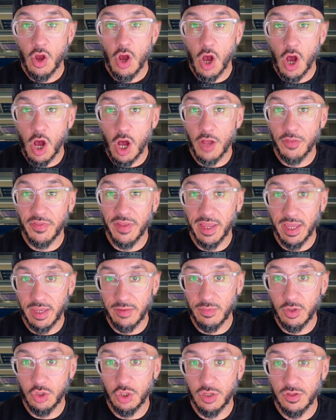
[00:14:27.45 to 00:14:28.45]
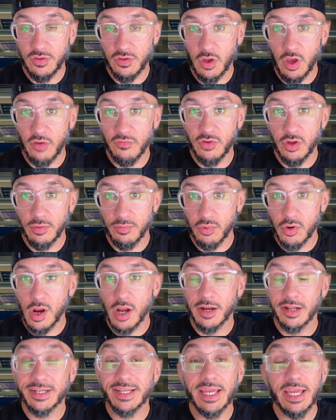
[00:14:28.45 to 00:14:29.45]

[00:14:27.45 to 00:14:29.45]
on the images of your product?